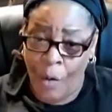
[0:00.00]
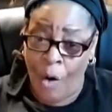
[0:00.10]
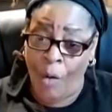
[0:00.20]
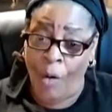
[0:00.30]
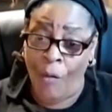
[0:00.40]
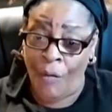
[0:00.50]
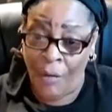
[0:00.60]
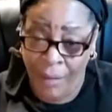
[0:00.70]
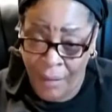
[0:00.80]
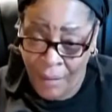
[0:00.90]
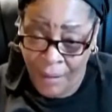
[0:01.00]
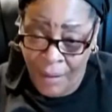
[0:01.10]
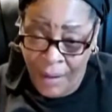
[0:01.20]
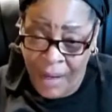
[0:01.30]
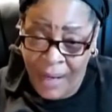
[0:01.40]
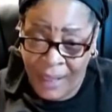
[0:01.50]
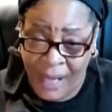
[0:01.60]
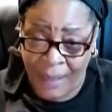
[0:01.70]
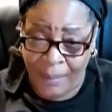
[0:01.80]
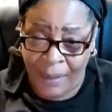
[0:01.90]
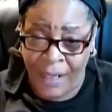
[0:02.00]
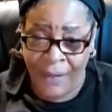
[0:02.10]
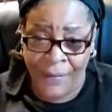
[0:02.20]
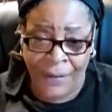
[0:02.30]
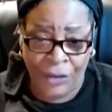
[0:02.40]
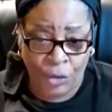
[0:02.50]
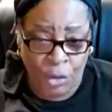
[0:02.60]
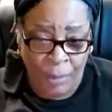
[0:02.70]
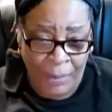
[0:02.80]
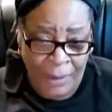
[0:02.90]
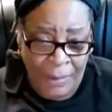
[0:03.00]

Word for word: Moreover, like many of the Trump